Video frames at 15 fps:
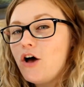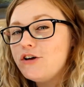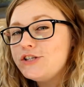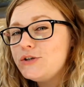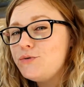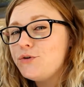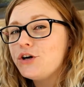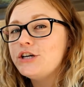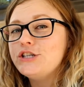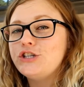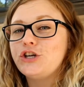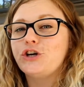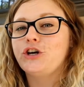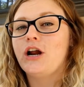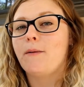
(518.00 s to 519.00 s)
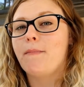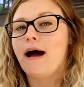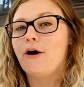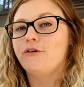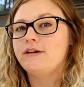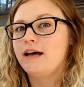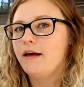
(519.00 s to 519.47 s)
also were concerned
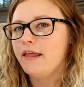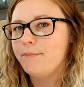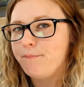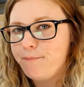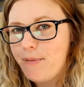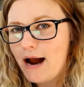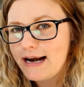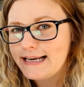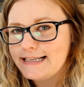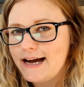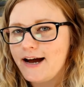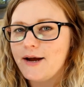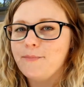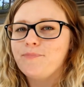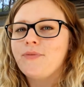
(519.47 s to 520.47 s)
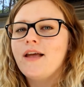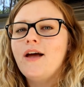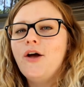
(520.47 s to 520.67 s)
about potty time.